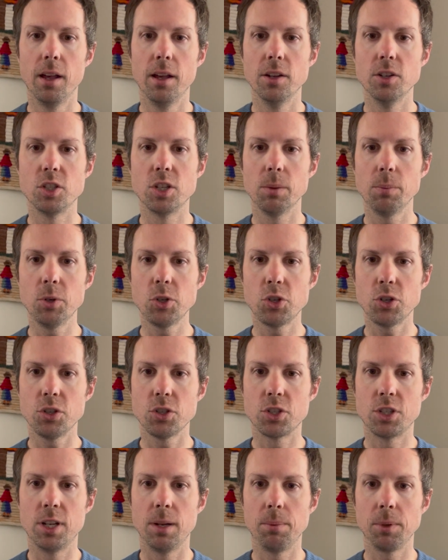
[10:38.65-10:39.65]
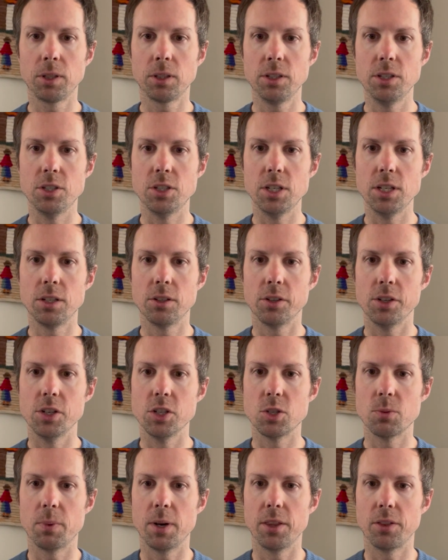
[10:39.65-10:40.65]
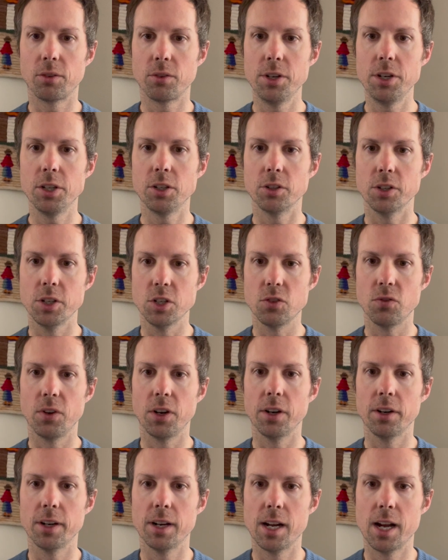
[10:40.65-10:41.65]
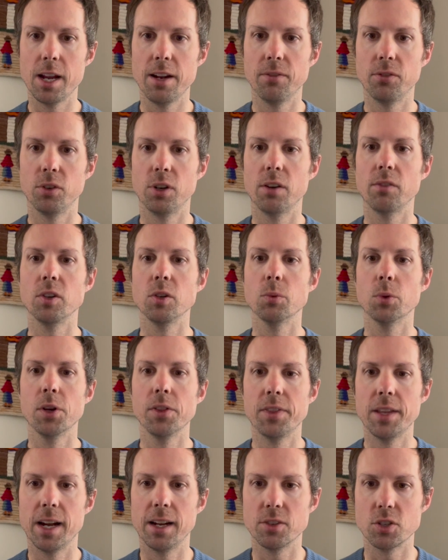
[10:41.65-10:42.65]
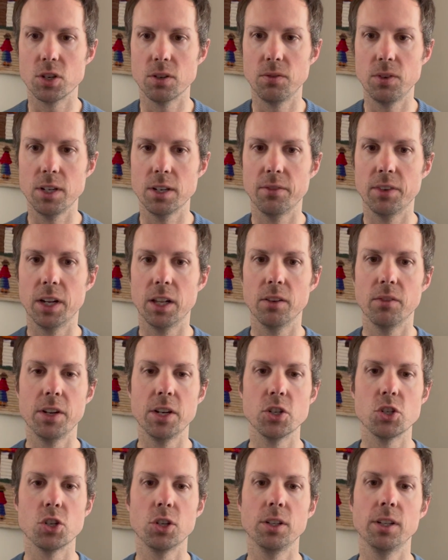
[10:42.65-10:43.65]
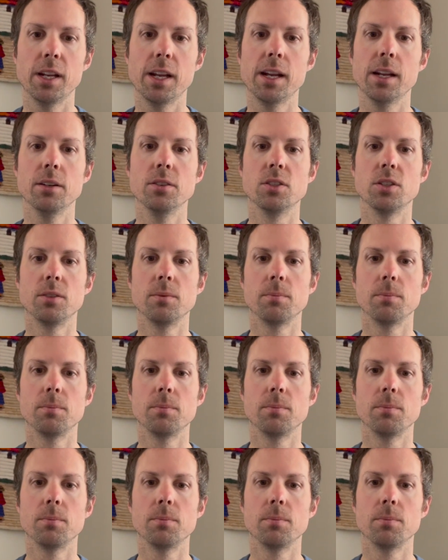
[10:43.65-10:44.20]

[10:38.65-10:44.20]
temperatures typically decrease by 3 degrees Fahrenheit for every 1,000 feet of elevation gained.